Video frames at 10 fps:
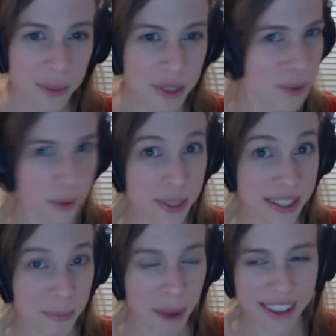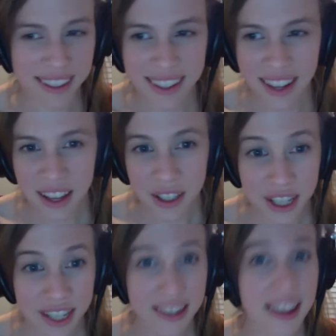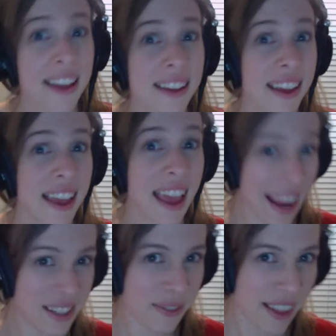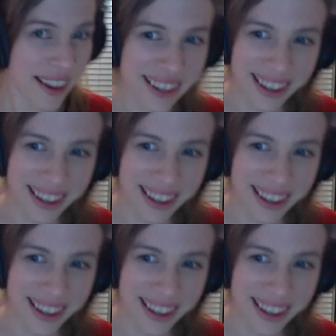which who isn't a pilot. She hates flying,